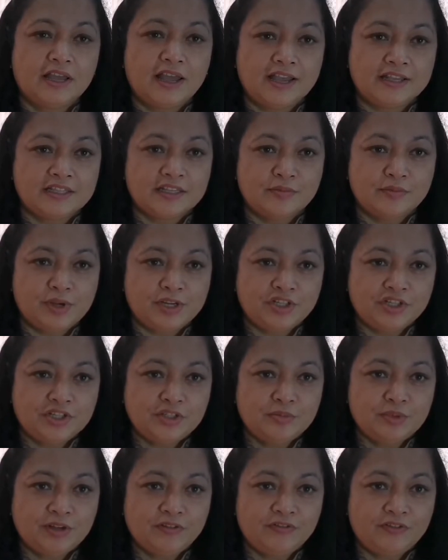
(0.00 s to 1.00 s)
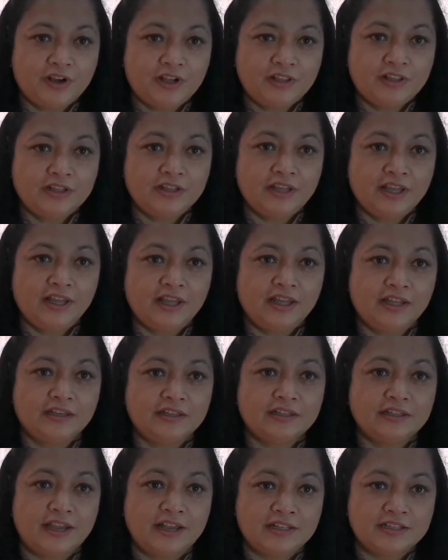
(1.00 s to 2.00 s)
As I mentioned, my father
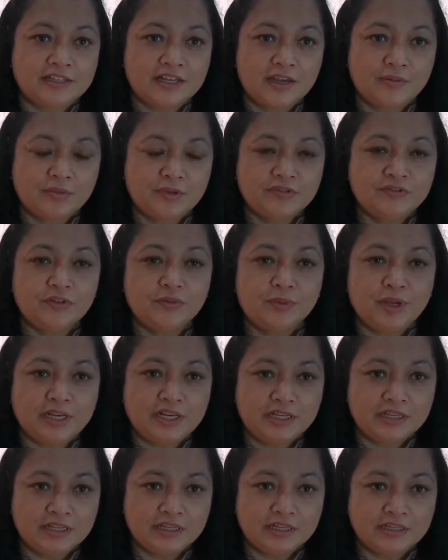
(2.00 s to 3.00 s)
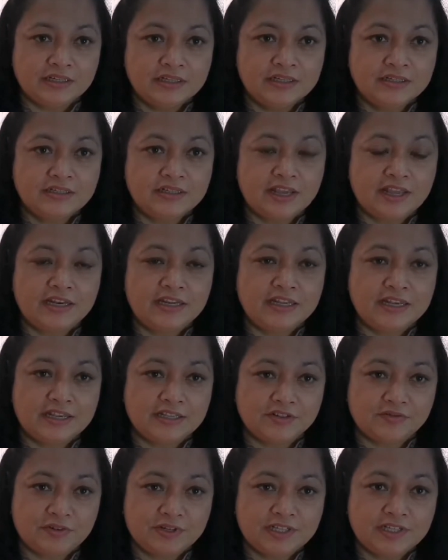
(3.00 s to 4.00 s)
had Alzheimer's for many years and he
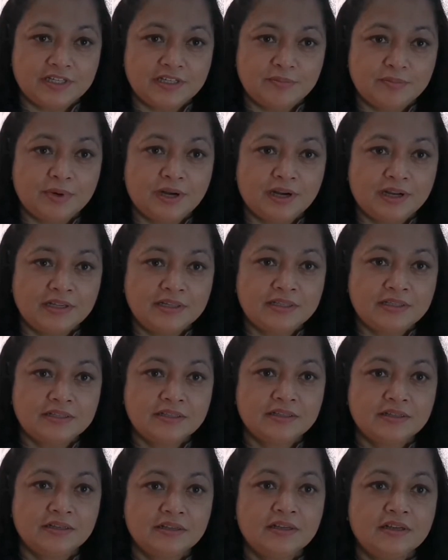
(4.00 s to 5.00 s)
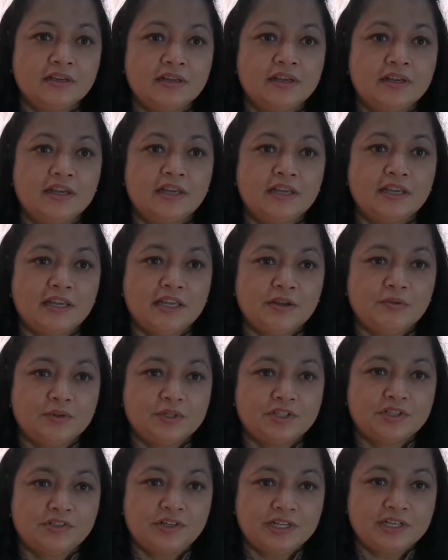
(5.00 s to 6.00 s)
has recently passed. He
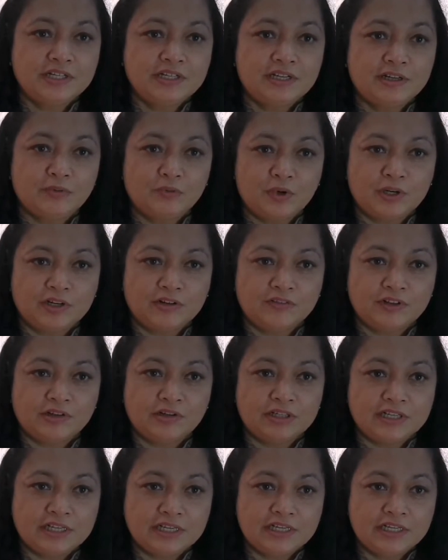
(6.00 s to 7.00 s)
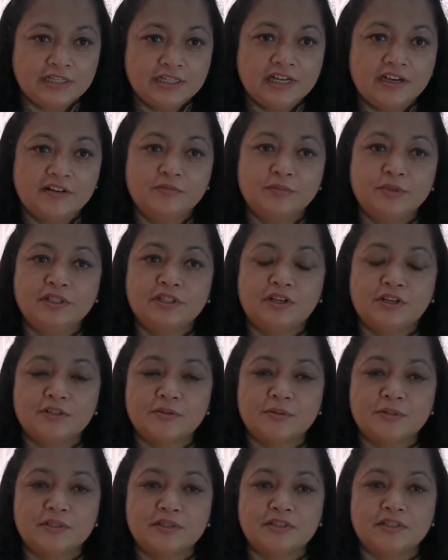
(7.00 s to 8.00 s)
was treated at one of our leading government
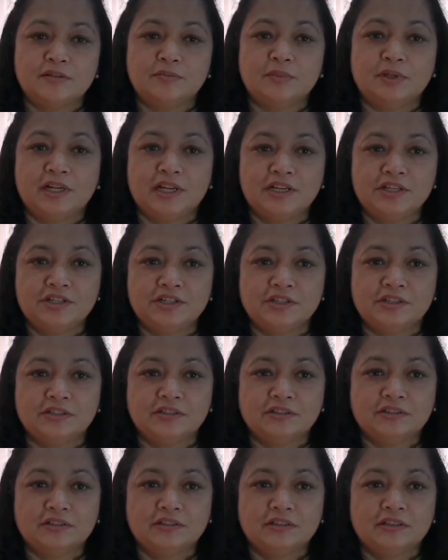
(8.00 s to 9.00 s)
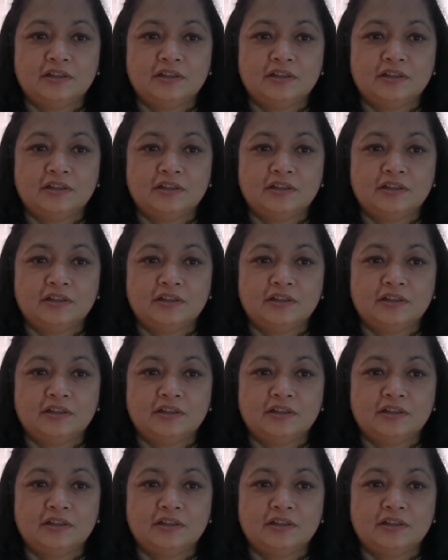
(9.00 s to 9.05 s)
hospitals in Malaysia.